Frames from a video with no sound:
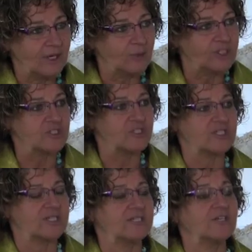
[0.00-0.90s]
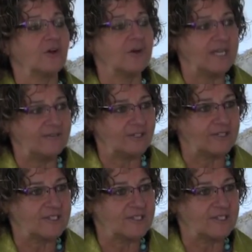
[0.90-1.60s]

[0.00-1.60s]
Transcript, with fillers: which is, you know, even a